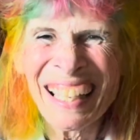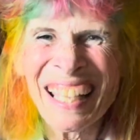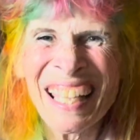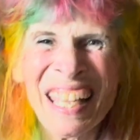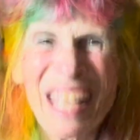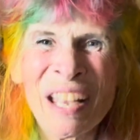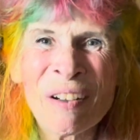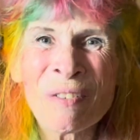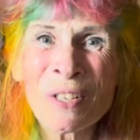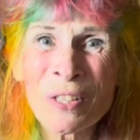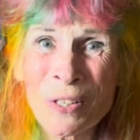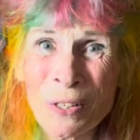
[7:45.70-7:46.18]

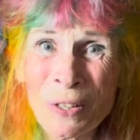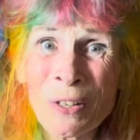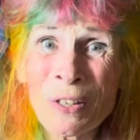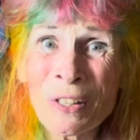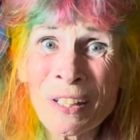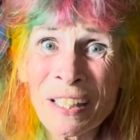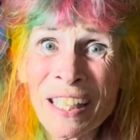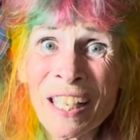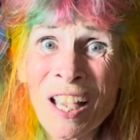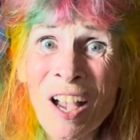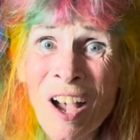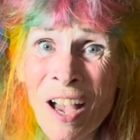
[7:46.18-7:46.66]
It was
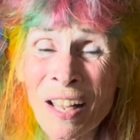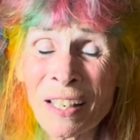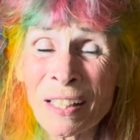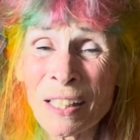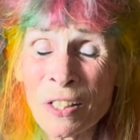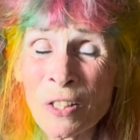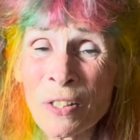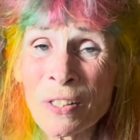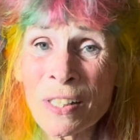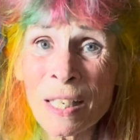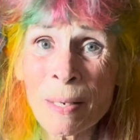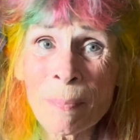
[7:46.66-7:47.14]
early on,
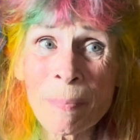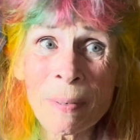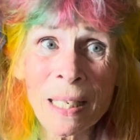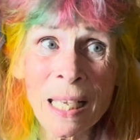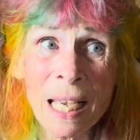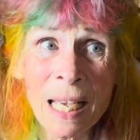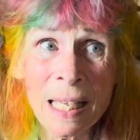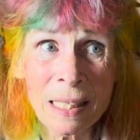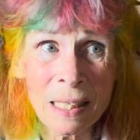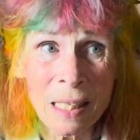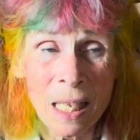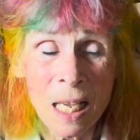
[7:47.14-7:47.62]
you see,
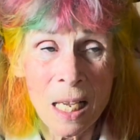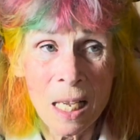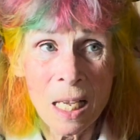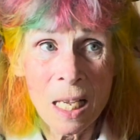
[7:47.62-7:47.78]
because